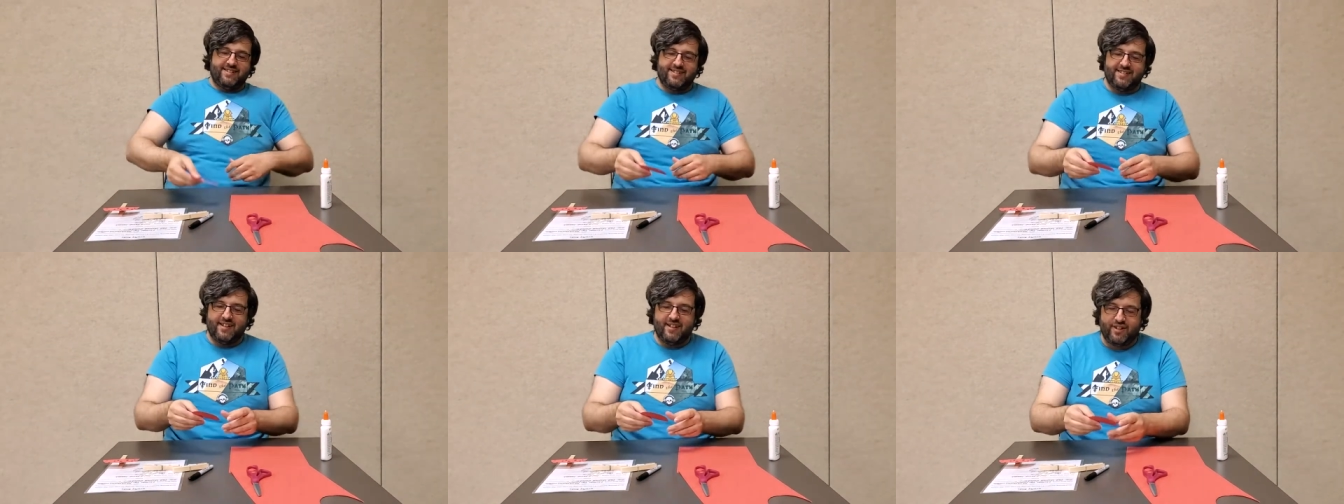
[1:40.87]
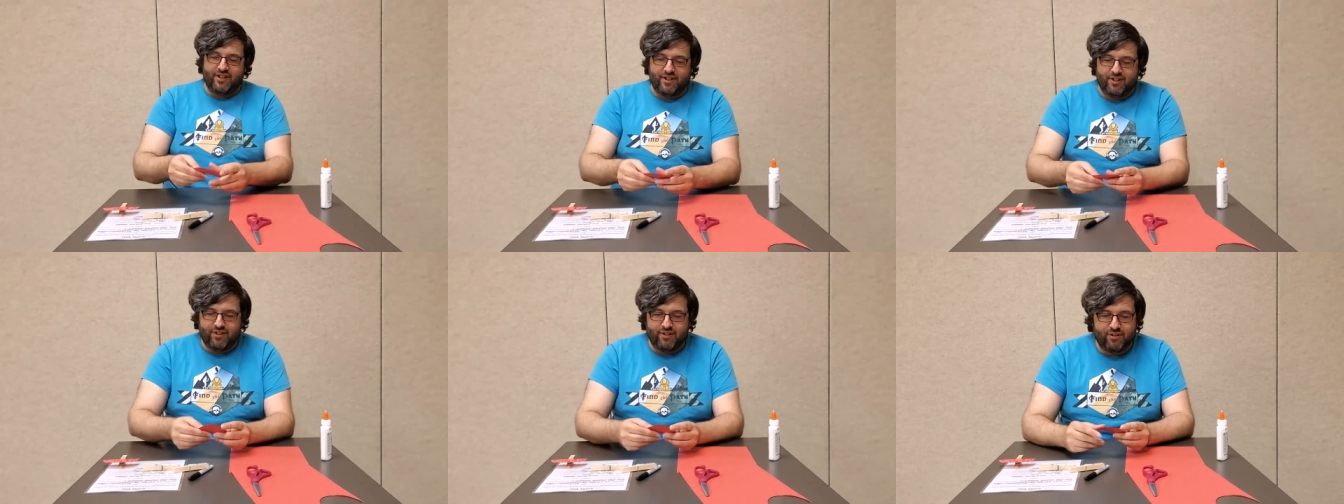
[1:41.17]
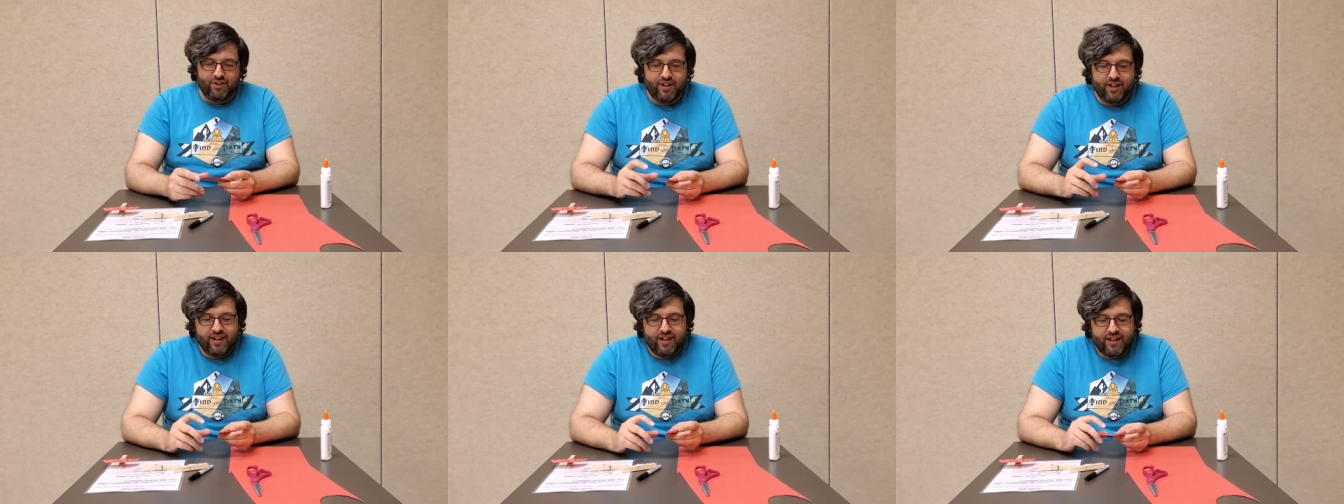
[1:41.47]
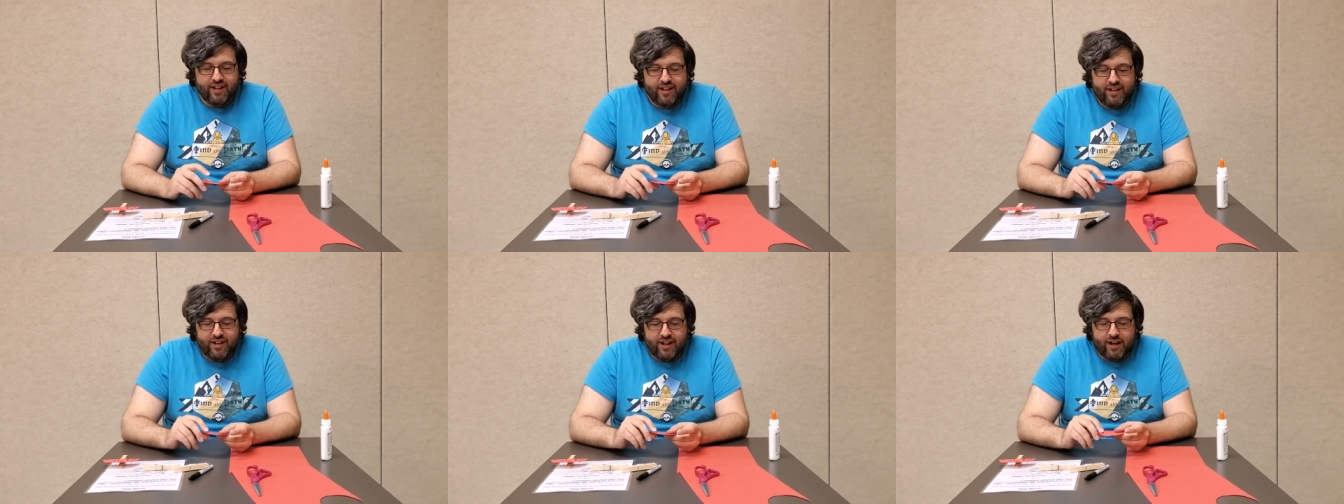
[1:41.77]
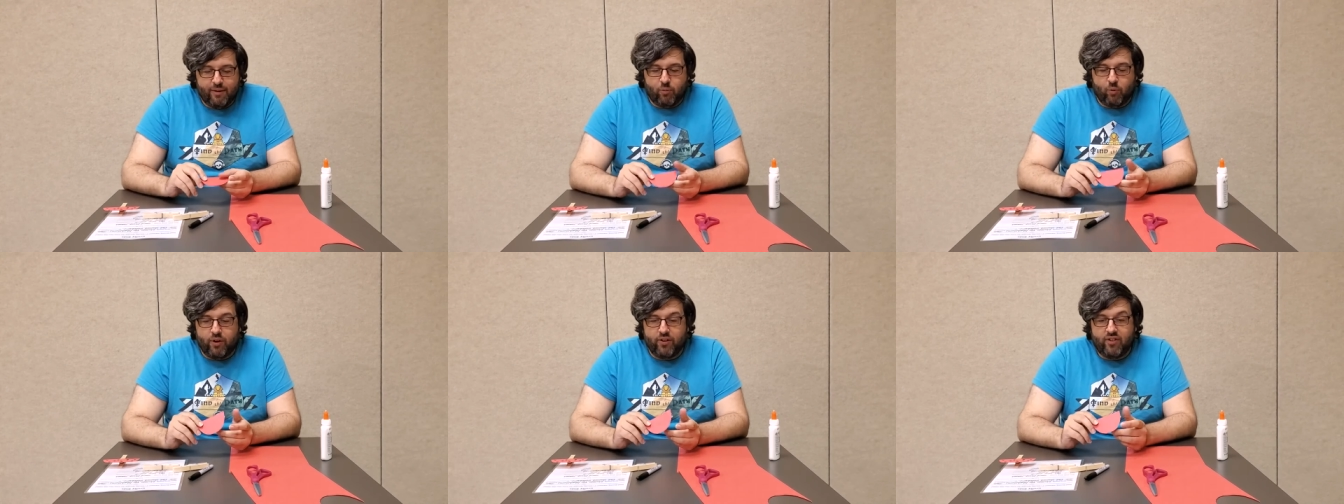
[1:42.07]
So
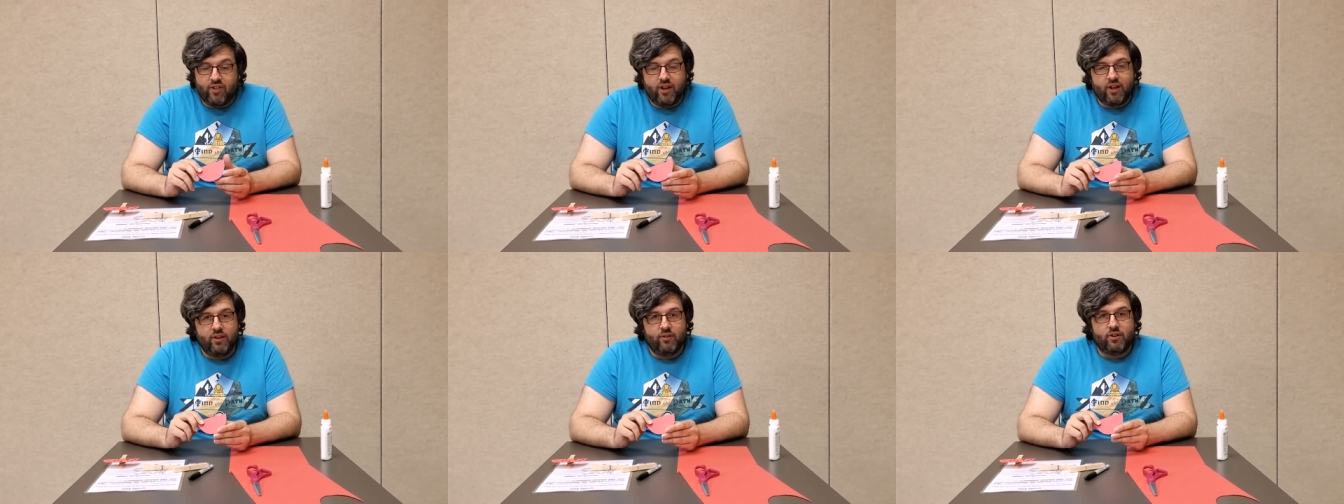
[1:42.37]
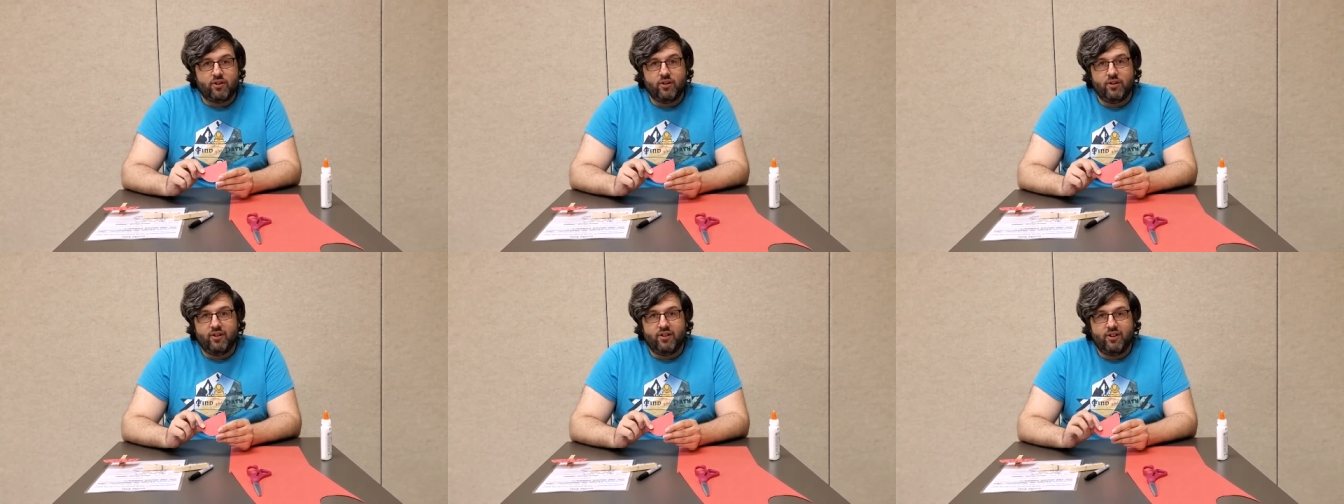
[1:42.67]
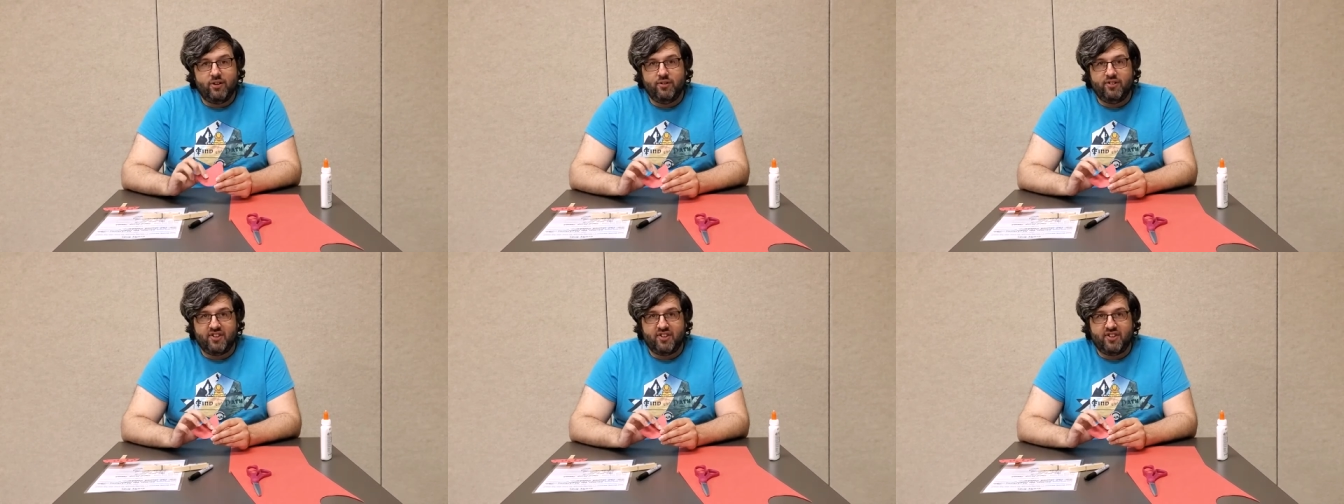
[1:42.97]
one thing you could do